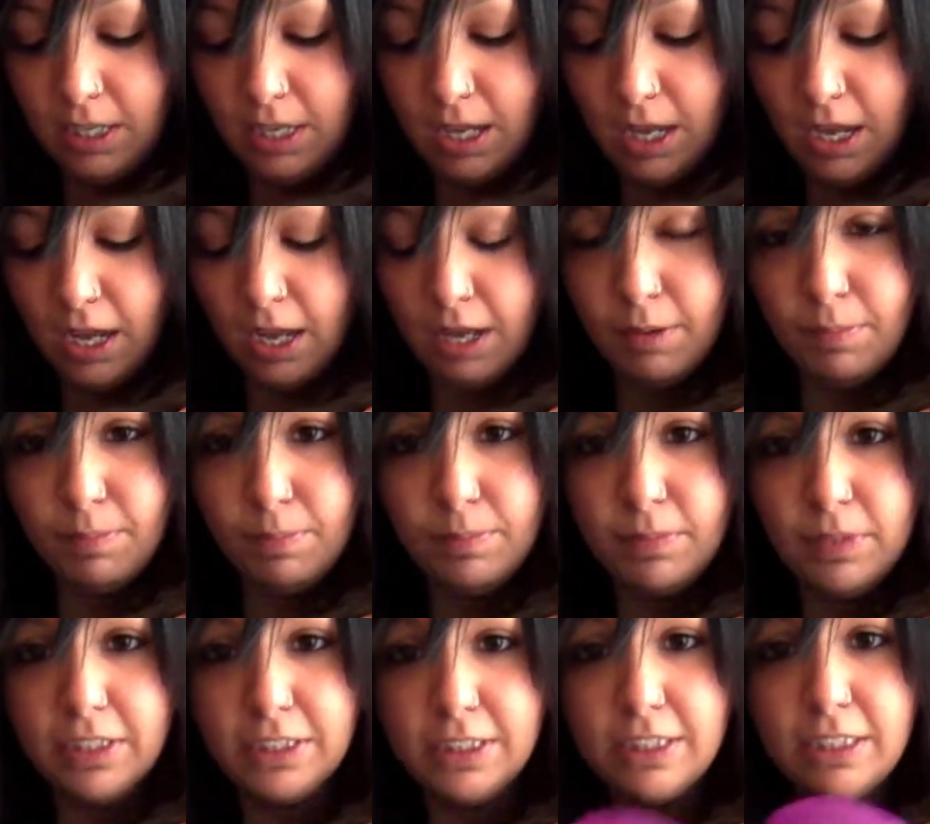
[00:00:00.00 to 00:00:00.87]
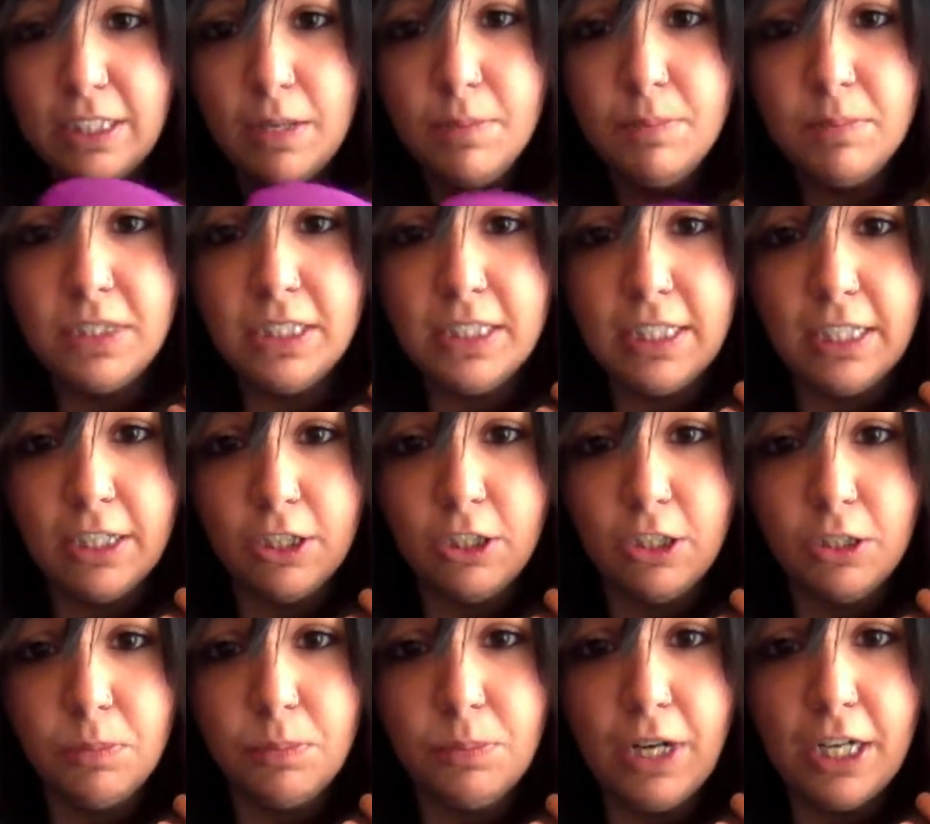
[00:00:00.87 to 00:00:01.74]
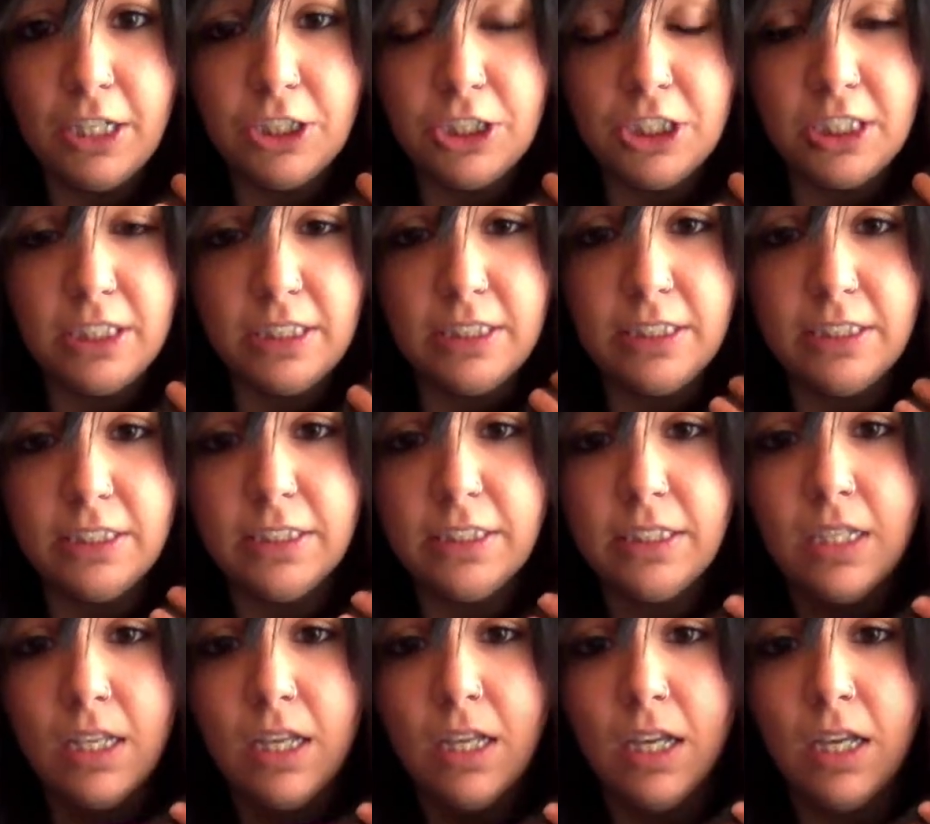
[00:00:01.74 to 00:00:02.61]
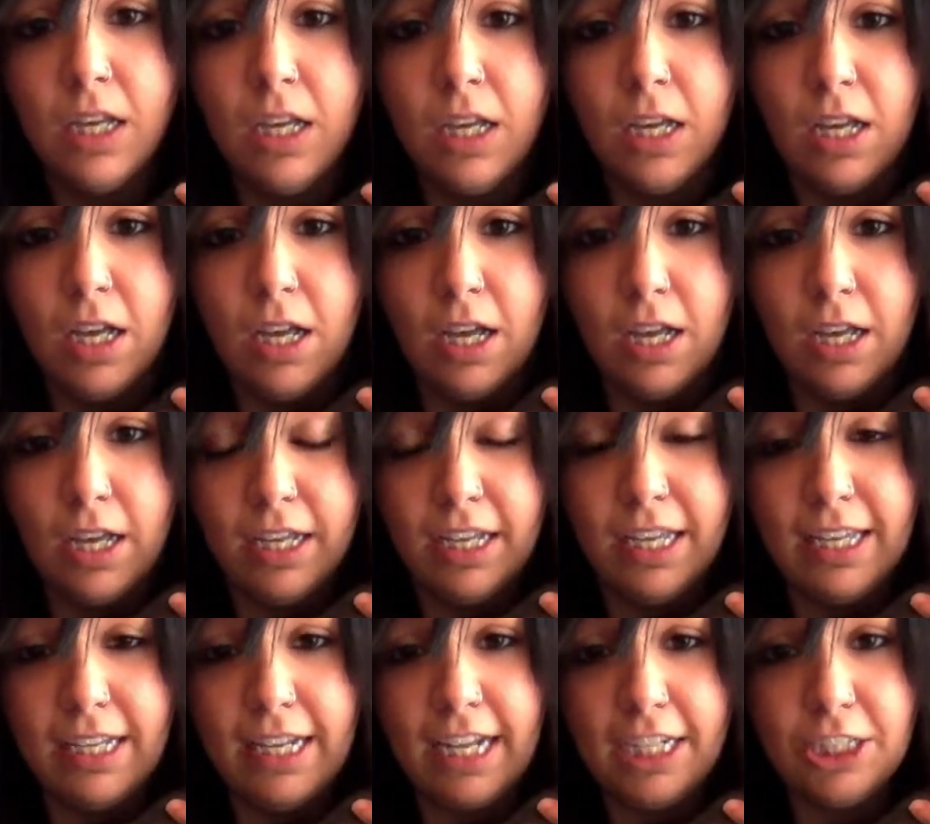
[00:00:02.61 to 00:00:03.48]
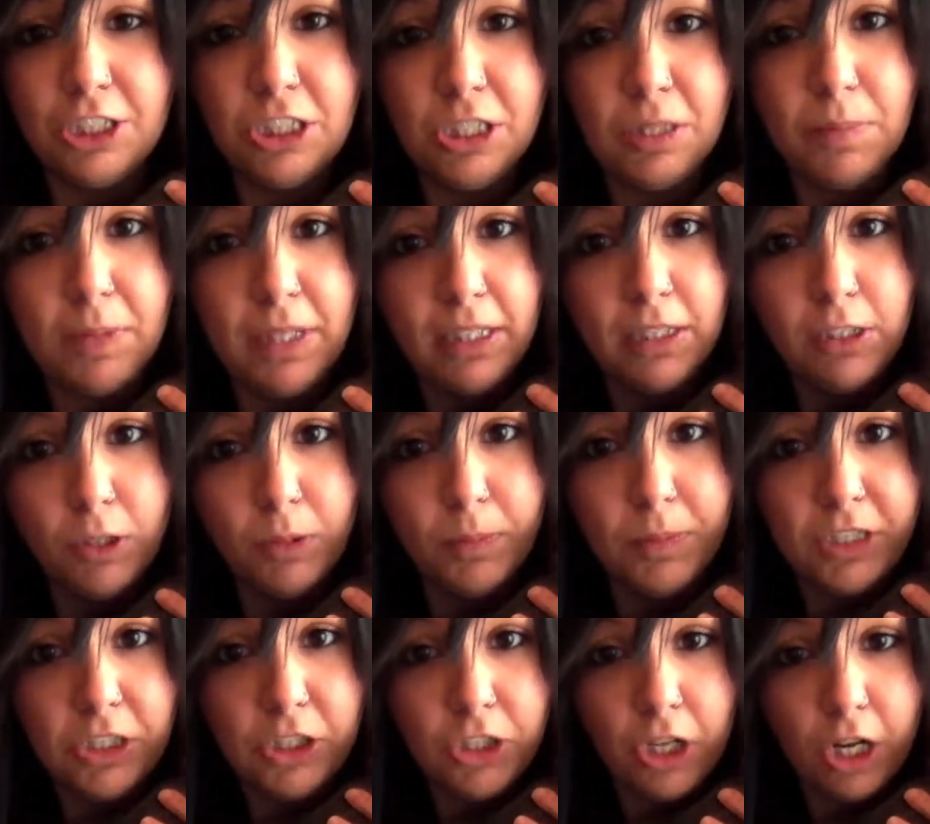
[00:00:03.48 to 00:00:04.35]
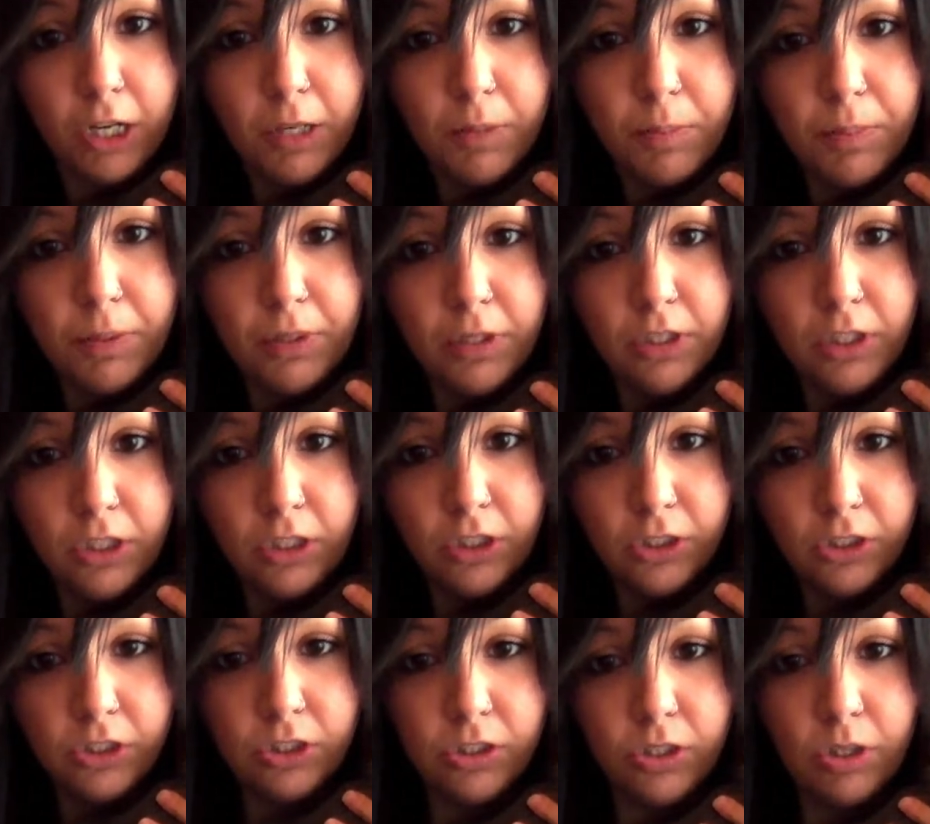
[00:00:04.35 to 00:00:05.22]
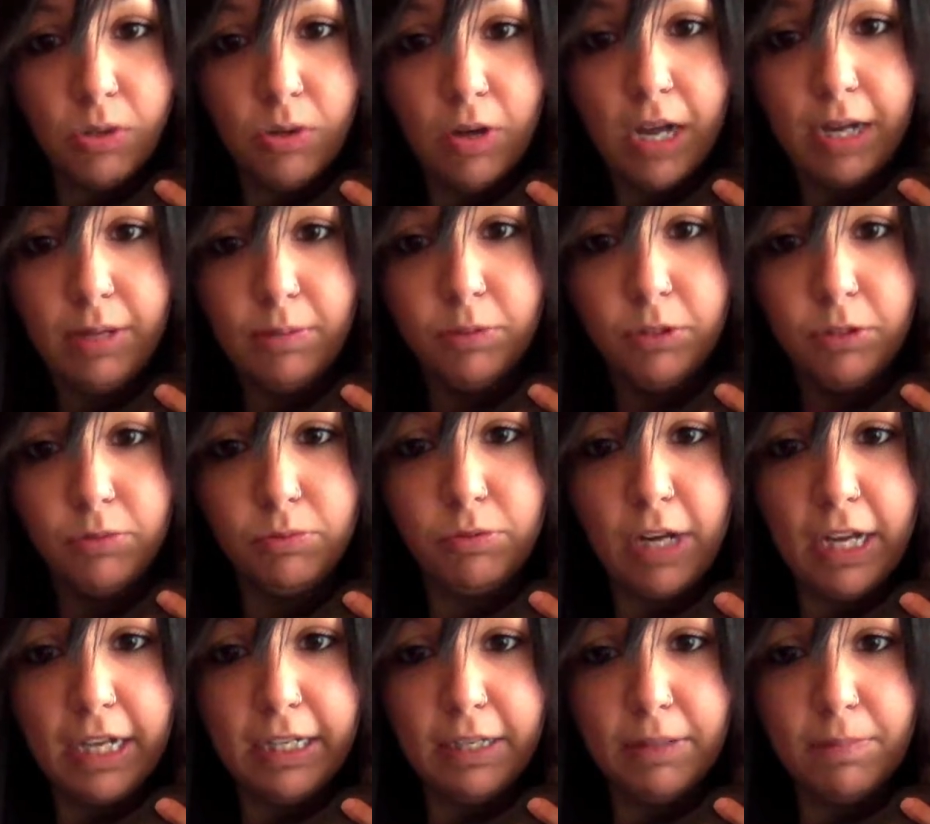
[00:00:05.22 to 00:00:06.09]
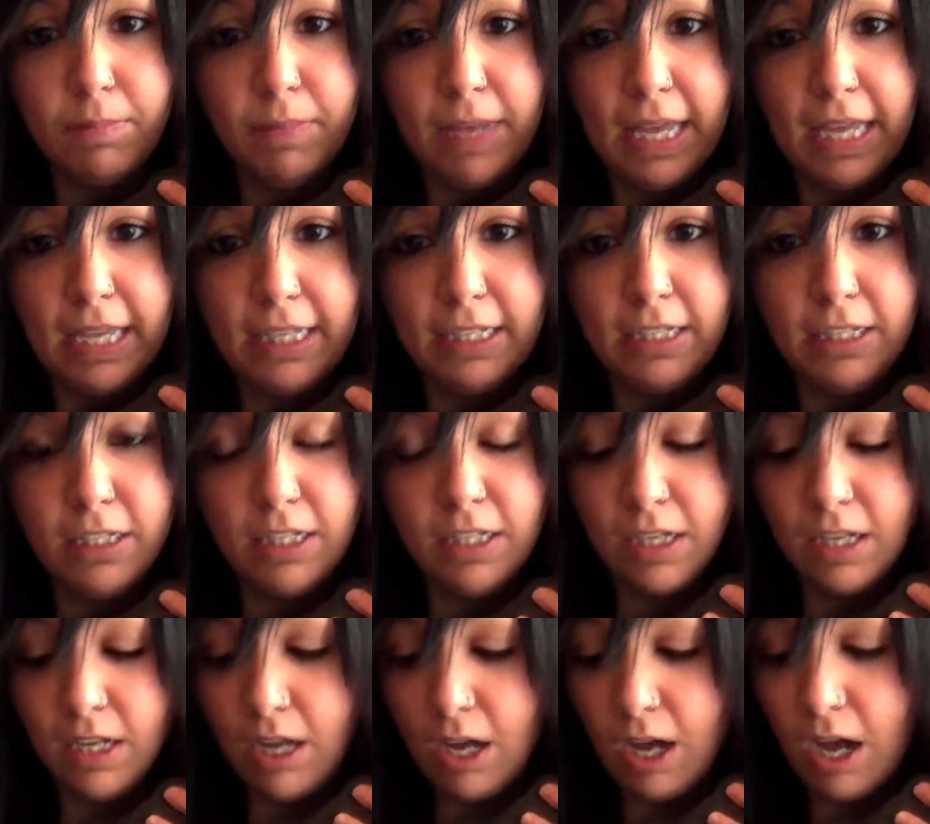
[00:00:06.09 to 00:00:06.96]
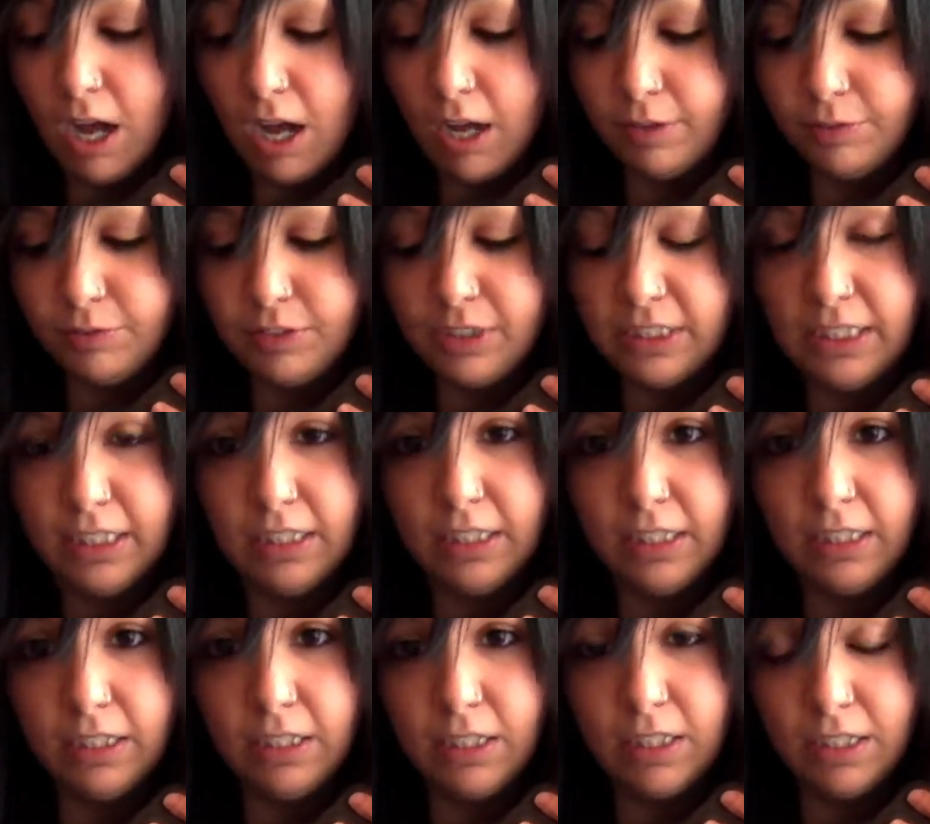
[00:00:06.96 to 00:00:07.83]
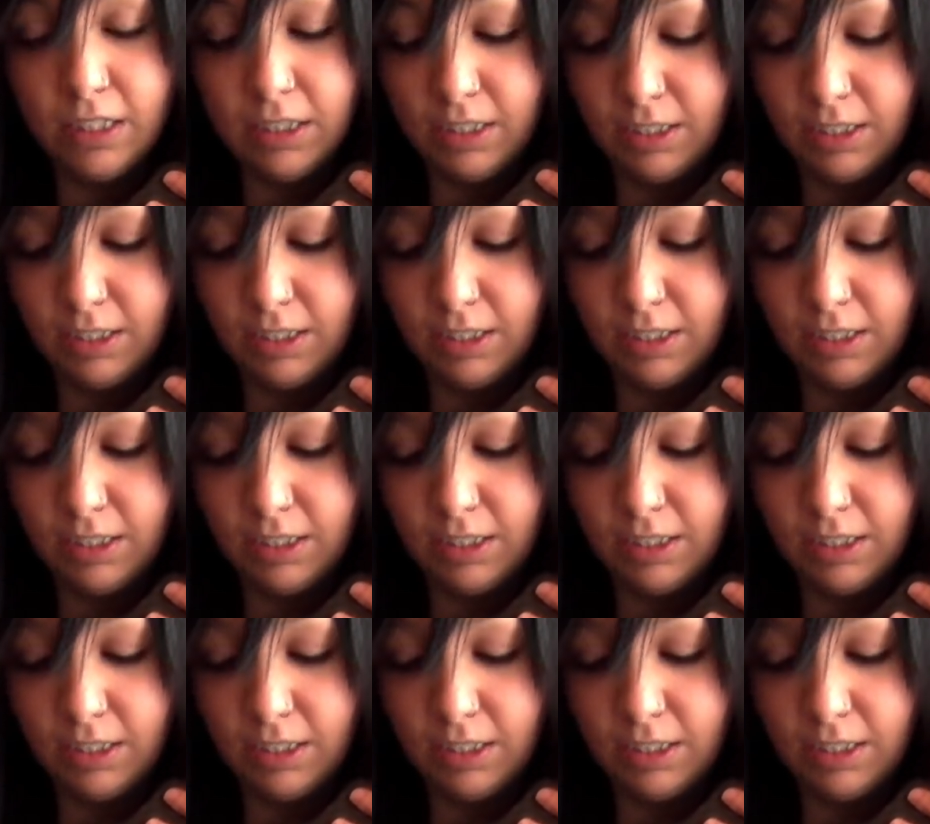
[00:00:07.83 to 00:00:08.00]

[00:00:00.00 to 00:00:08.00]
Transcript: Some slicker brushes can actually be a little bit sharp, so I would recommend often